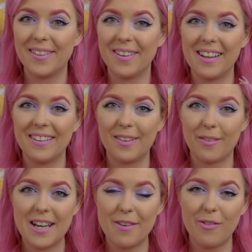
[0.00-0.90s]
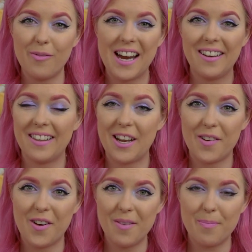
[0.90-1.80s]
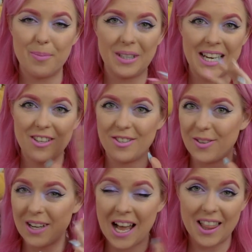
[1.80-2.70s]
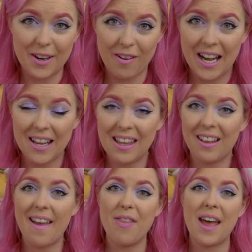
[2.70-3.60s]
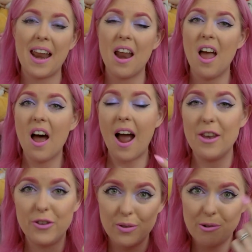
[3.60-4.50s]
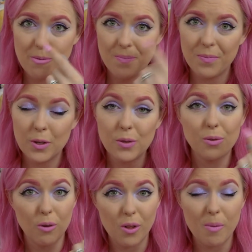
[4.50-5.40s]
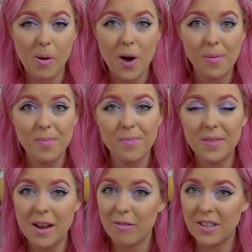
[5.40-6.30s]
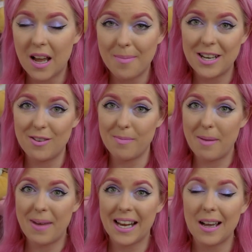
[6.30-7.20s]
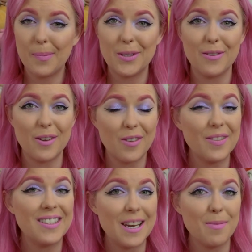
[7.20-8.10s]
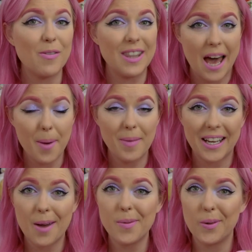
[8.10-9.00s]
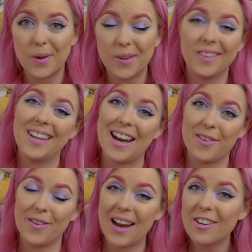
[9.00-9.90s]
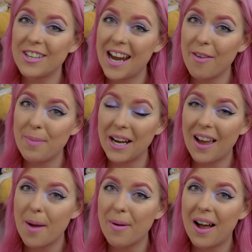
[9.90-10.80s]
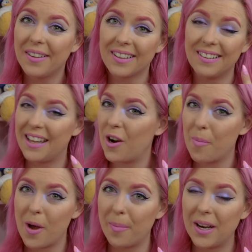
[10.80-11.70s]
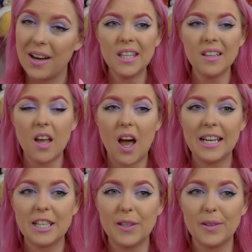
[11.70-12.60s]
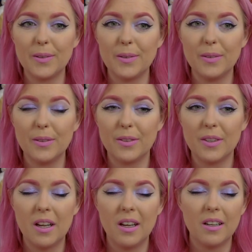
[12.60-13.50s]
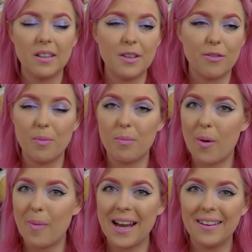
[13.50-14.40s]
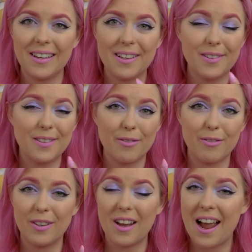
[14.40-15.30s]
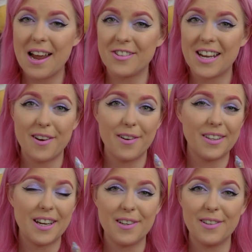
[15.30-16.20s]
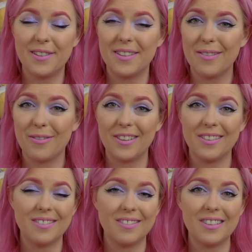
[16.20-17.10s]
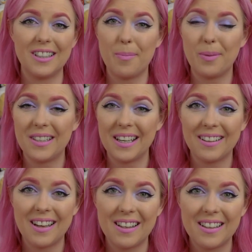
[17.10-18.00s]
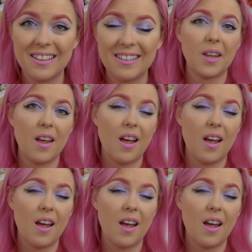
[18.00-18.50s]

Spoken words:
So there's 3 different ways. They're not bleached or colored or anything like that. I do draw them on every time I do my makeup. So if you've ever seen me without makeup, you'll notice that I don't actually have pink eyebrows because they're not permanent. I use different pomades, I use different eyeshadows, I use different lipstick colors.